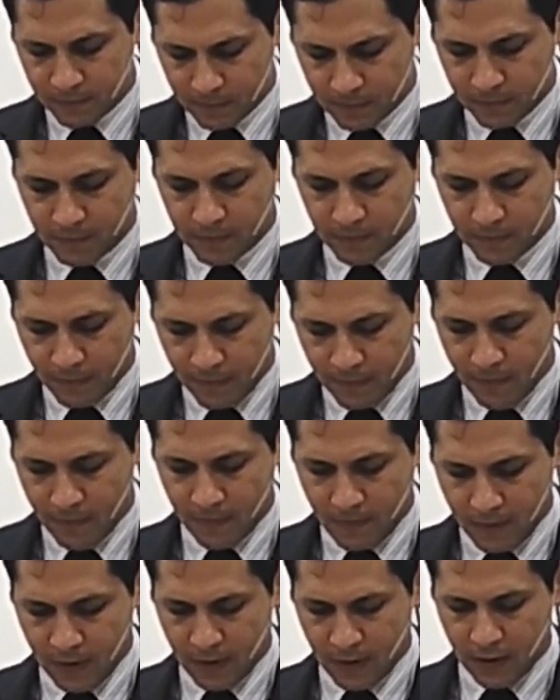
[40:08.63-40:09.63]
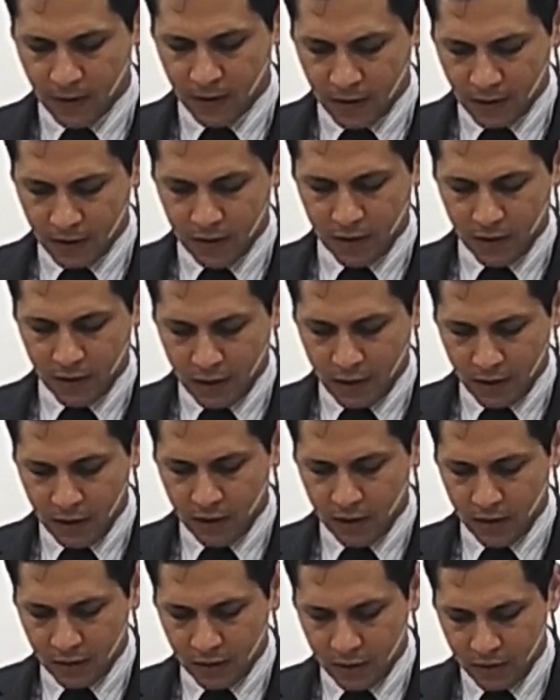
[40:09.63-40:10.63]

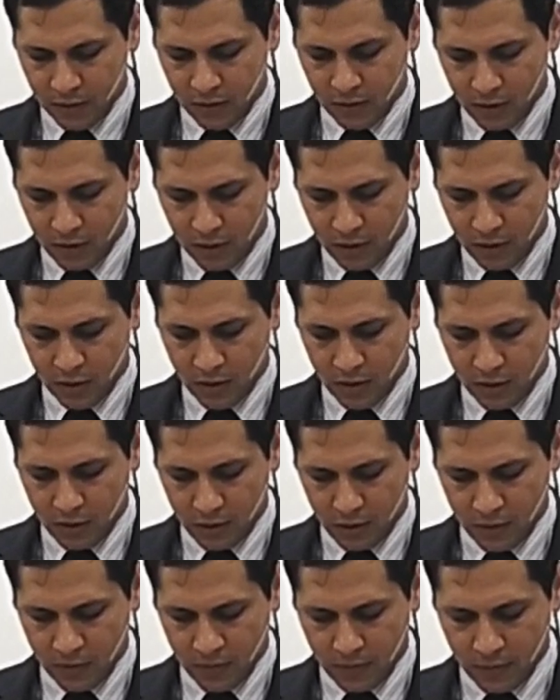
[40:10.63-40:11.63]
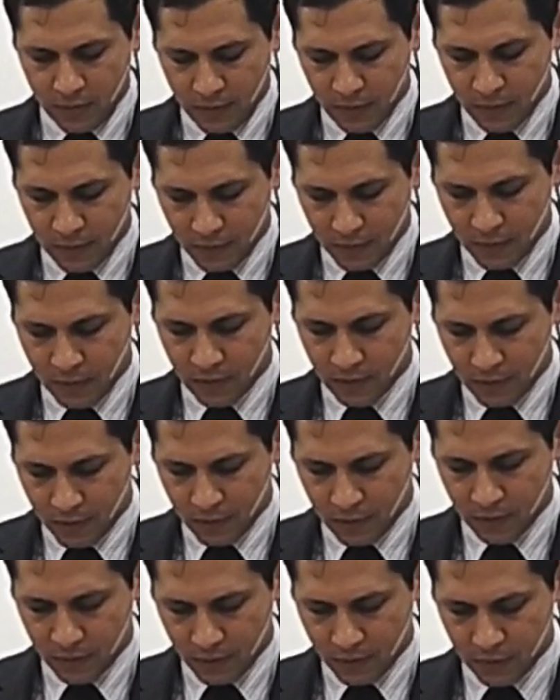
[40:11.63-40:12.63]

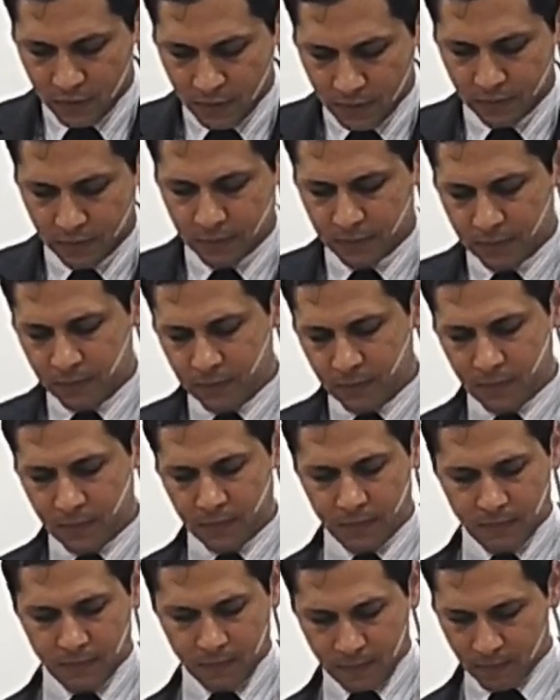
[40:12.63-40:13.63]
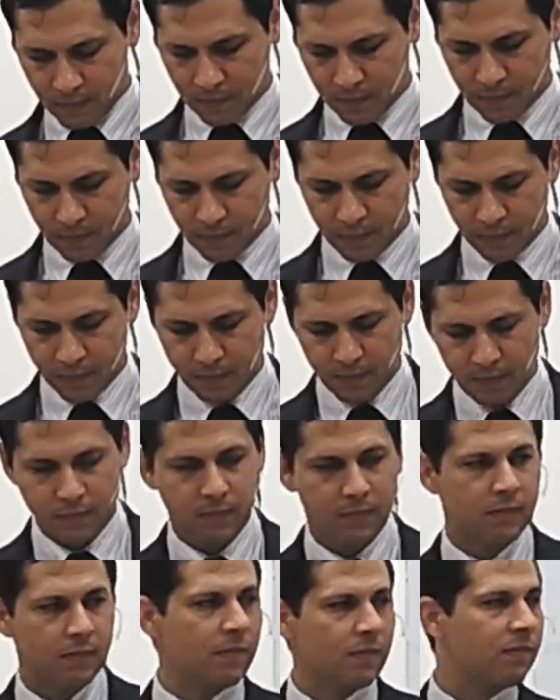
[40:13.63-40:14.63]

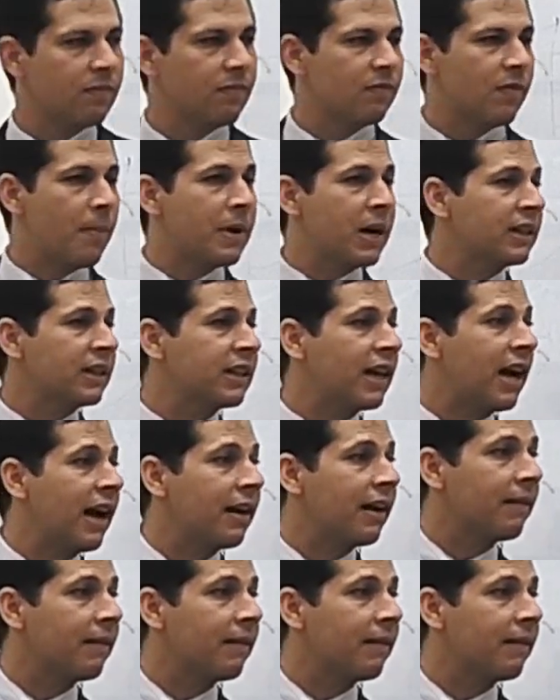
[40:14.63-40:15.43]
(no one is talking)